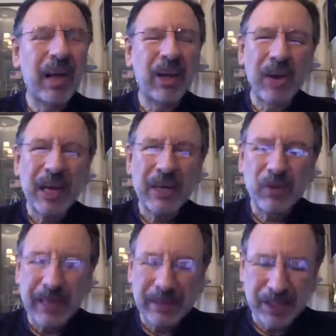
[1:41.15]
lot of
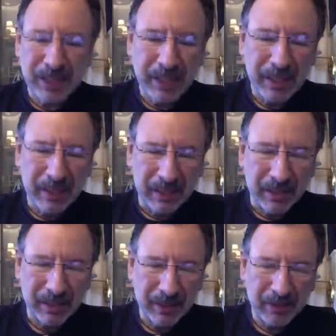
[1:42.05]
what I've seen
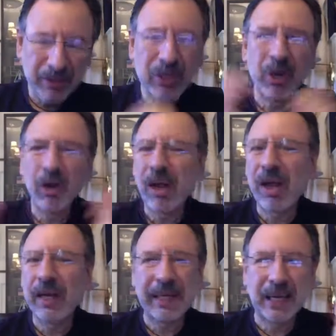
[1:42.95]
for so
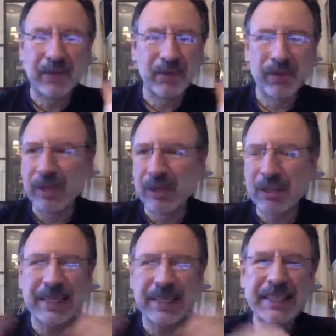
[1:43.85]
long now, for
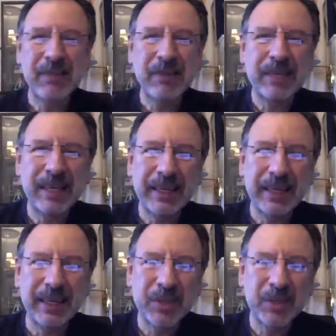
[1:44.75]
6-7
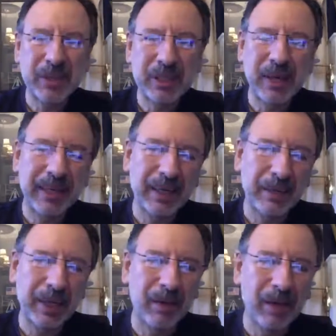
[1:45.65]
decades, we've been talking
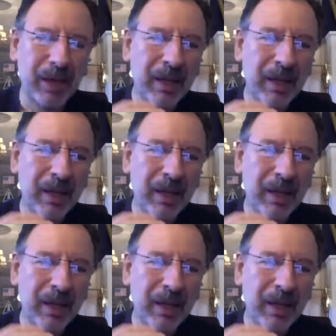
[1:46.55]
about